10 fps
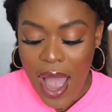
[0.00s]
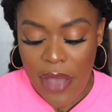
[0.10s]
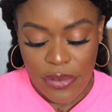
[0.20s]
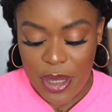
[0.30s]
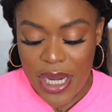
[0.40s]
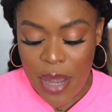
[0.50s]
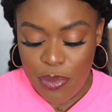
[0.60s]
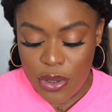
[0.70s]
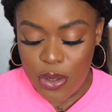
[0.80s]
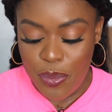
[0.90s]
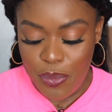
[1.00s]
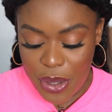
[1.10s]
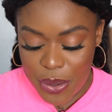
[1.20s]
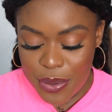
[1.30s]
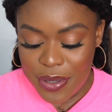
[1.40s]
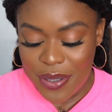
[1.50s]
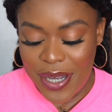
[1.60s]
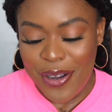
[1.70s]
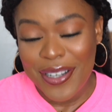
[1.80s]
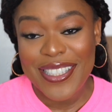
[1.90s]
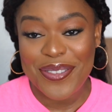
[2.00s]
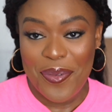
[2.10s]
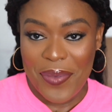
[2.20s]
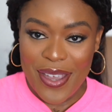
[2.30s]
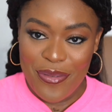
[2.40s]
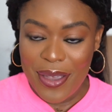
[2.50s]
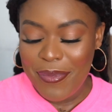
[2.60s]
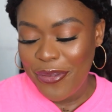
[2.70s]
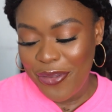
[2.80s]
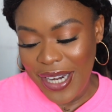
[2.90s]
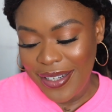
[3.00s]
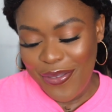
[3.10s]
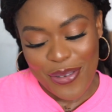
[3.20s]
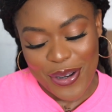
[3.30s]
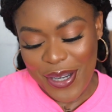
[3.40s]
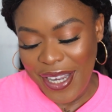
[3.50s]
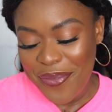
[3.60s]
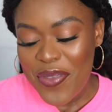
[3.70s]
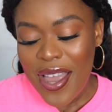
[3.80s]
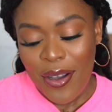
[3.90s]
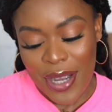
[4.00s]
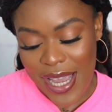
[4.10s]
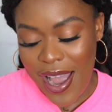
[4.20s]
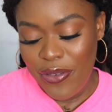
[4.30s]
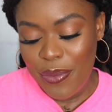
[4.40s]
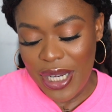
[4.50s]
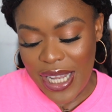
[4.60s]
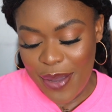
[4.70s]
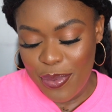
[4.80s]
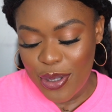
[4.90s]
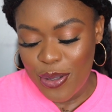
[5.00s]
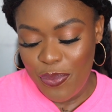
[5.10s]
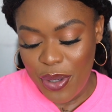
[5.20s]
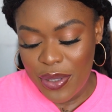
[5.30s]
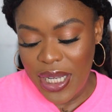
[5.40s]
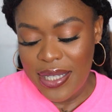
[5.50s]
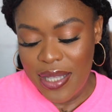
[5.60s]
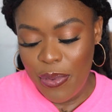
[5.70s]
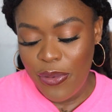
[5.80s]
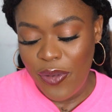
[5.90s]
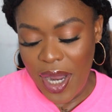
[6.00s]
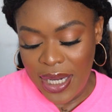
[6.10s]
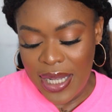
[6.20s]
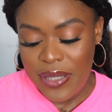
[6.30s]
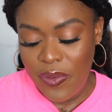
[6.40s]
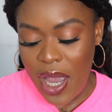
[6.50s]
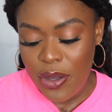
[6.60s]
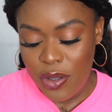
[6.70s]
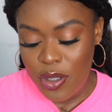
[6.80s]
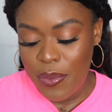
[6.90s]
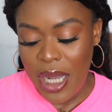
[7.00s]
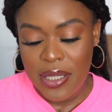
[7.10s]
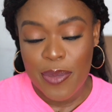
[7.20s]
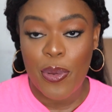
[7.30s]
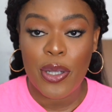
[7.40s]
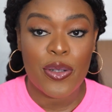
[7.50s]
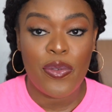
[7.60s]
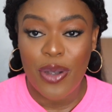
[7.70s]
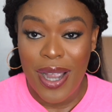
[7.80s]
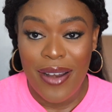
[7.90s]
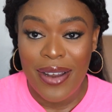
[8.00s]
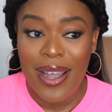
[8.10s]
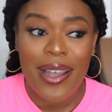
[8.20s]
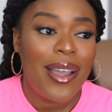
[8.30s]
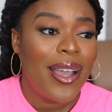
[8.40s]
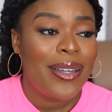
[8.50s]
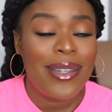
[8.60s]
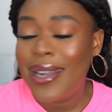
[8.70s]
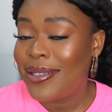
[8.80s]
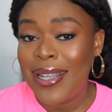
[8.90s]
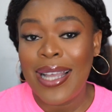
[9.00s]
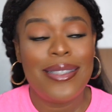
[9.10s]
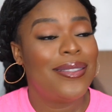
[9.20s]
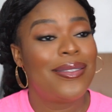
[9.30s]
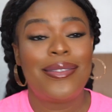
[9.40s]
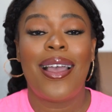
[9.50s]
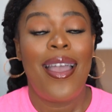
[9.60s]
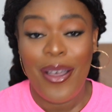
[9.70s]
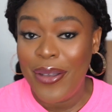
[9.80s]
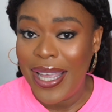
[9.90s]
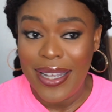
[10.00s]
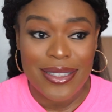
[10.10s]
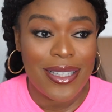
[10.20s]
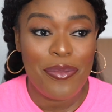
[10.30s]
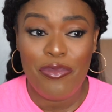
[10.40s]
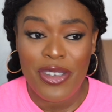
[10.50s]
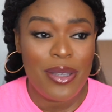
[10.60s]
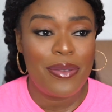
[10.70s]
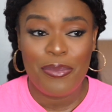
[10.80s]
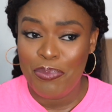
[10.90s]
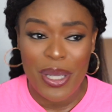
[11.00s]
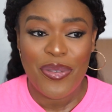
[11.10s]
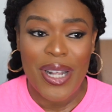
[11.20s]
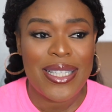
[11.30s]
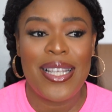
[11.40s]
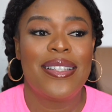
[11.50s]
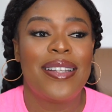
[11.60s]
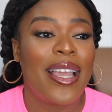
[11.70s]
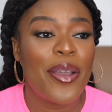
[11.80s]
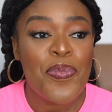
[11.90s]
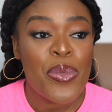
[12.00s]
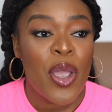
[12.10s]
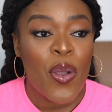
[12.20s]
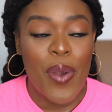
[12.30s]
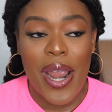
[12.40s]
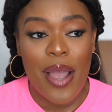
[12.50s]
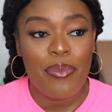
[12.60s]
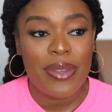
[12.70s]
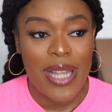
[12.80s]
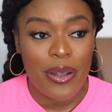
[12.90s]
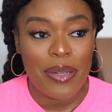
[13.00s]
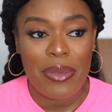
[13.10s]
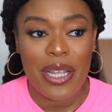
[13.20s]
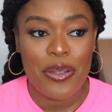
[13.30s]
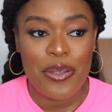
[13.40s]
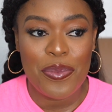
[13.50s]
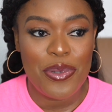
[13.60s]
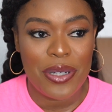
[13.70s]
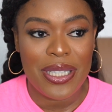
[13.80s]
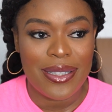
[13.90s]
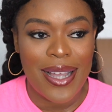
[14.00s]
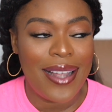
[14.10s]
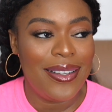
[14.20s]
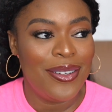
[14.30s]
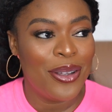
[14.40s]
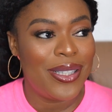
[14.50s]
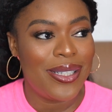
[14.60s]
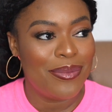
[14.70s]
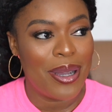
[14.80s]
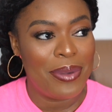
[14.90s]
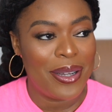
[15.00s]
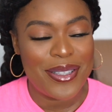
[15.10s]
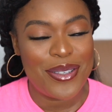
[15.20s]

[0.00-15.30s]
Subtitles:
Have you been able to build, oh, this is from Ify, my friend, if you're okay. Okay, have you been able to build a stable finance via YouTube at this point of your career? The answer is hell yes, a big, big fat yes. Like, where I am now in my YouTube journey, I did not dream about.